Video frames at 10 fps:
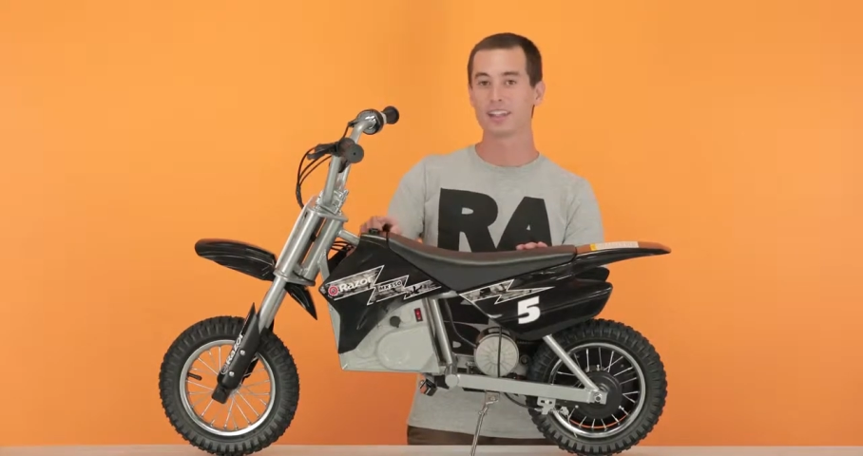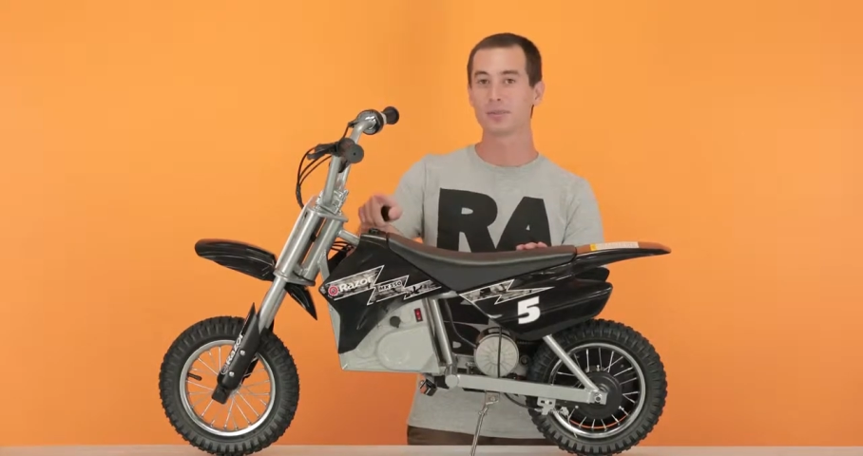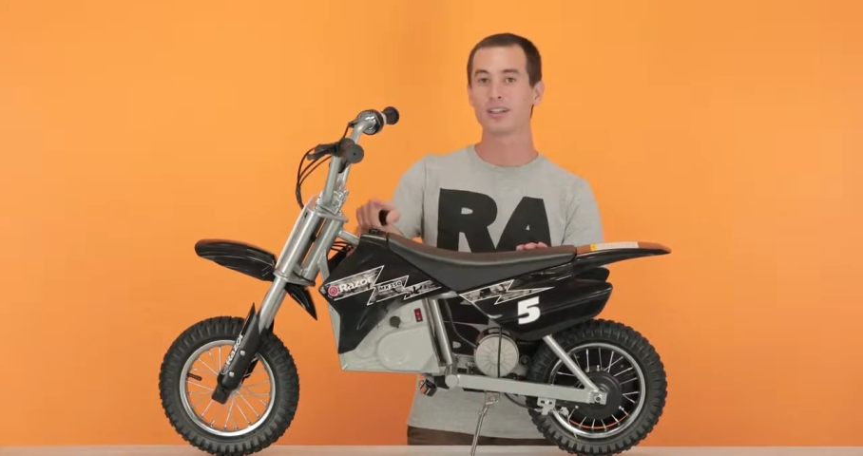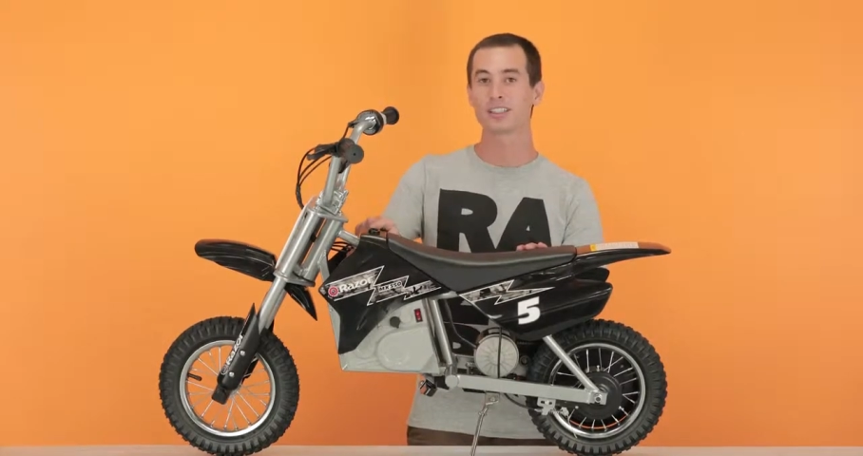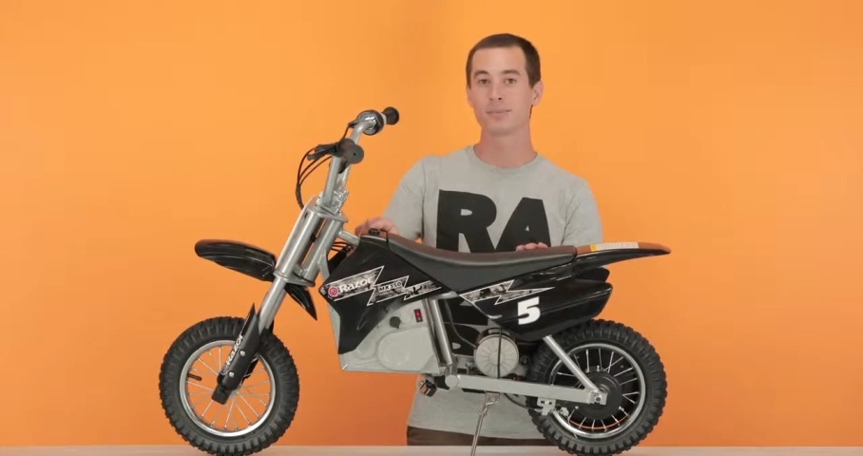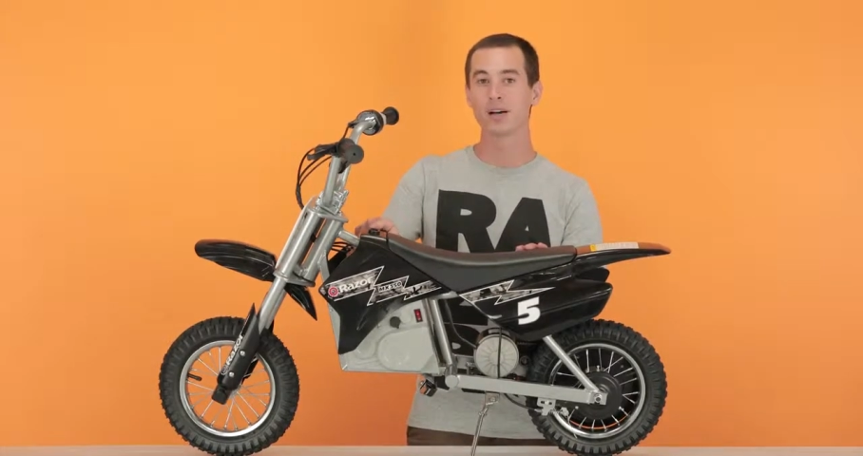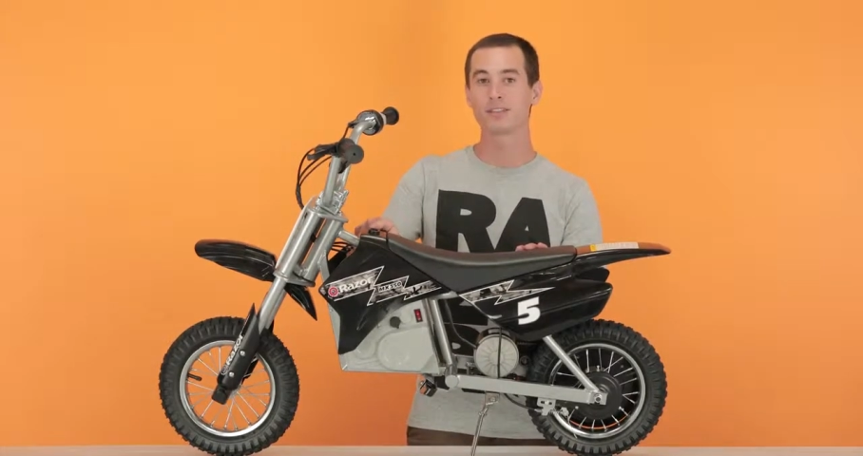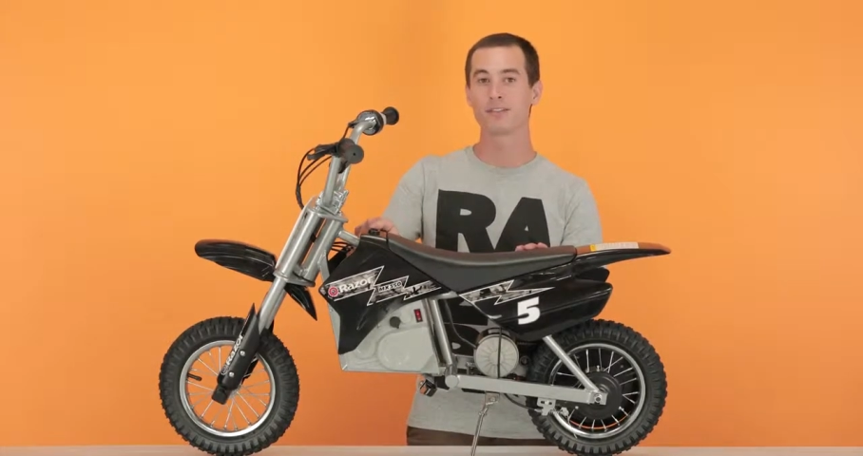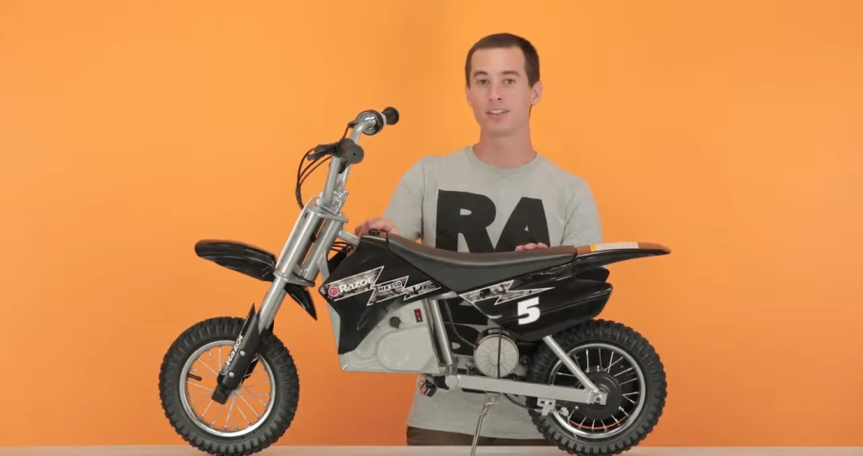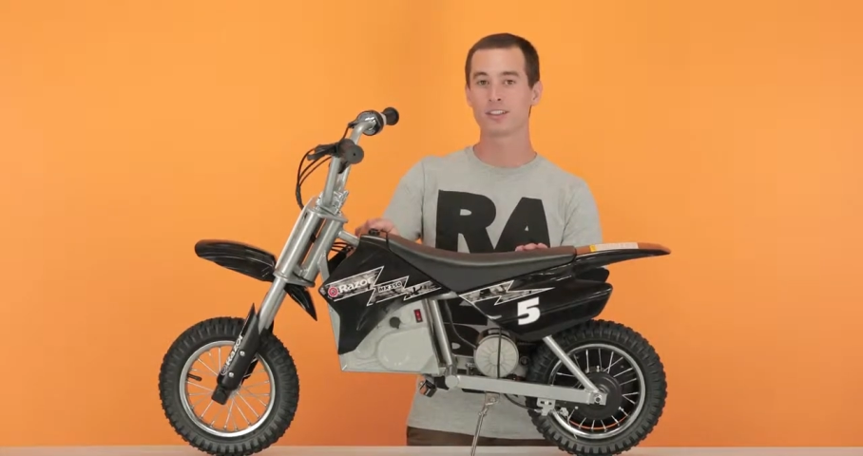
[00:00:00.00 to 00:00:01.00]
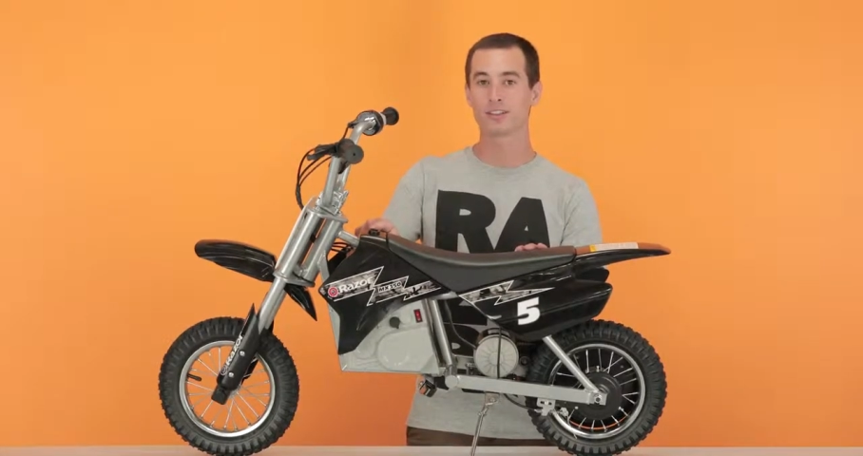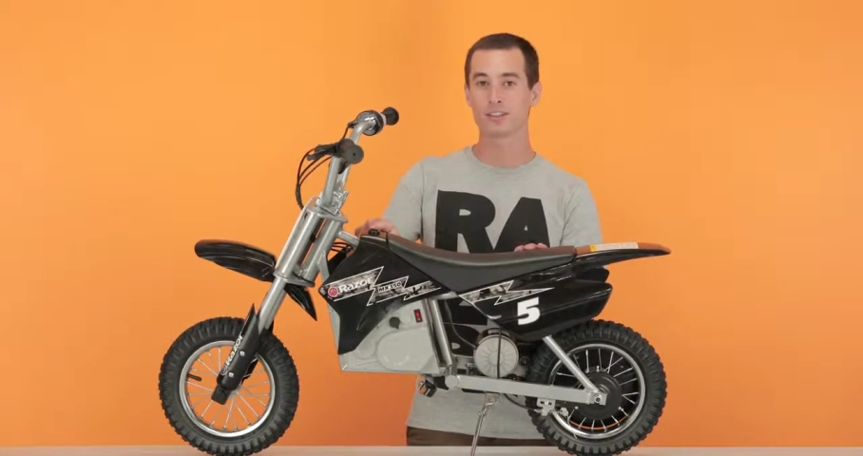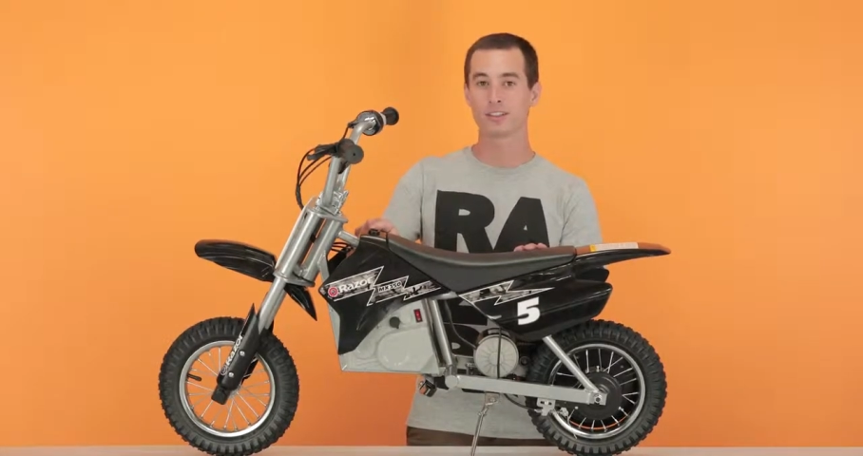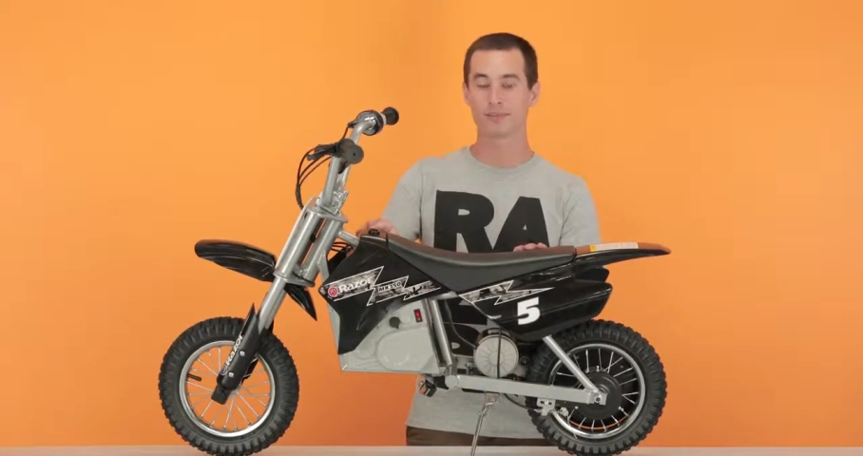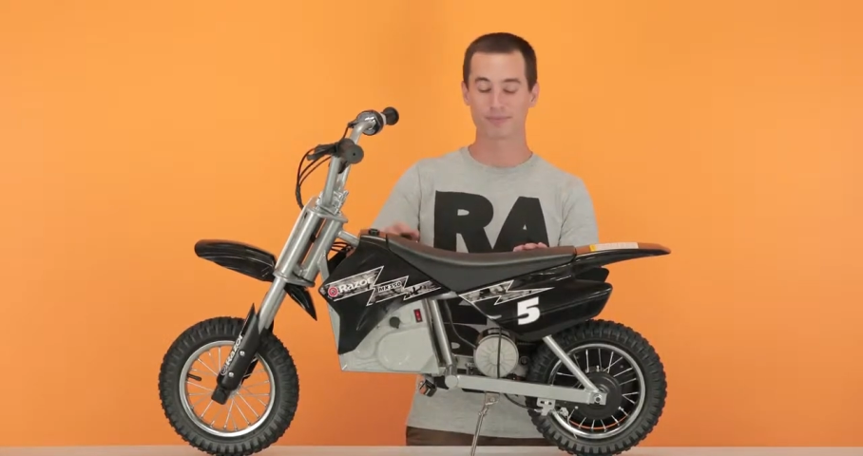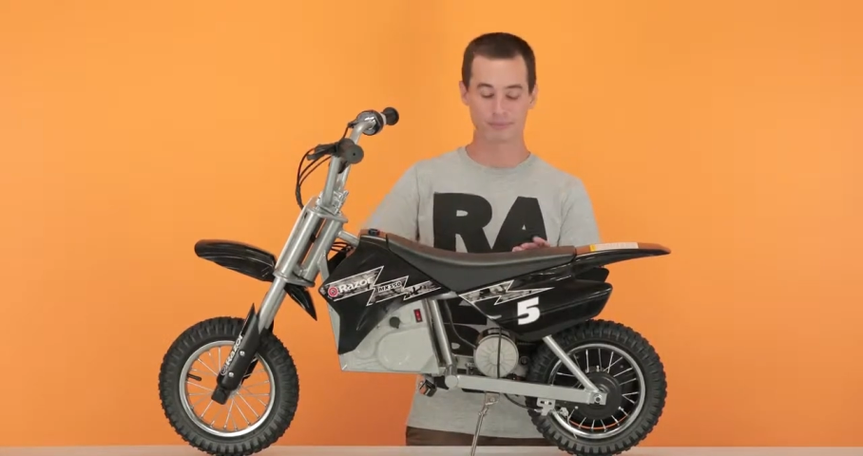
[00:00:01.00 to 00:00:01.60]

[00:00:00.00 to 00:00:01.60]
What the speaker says: this will expose the first screw.